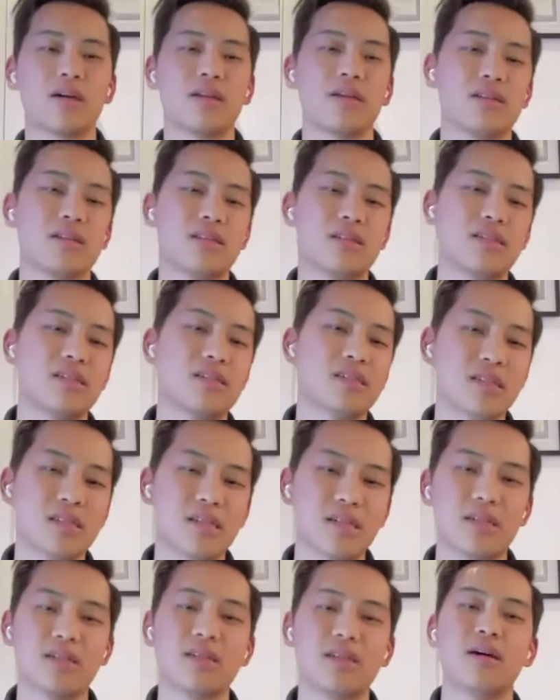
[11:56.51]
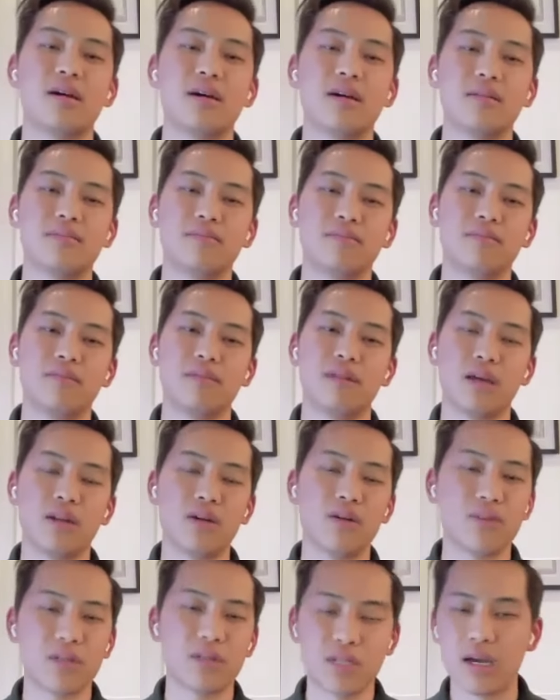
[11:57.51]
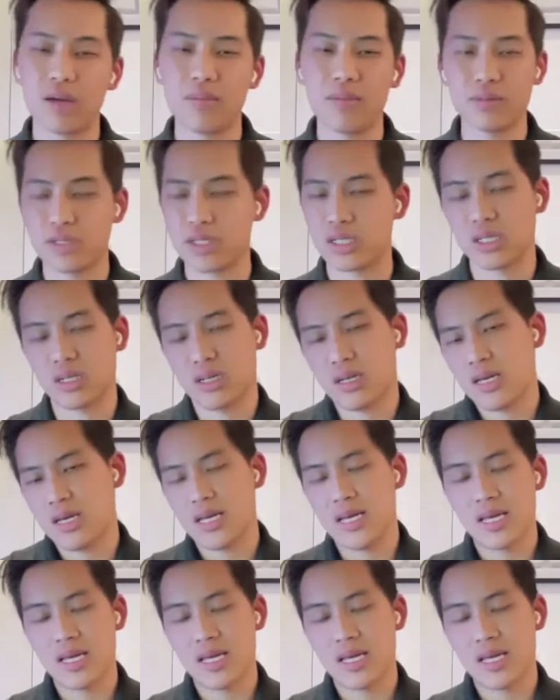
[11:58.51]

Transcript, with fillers: kind of season, and over time it was just,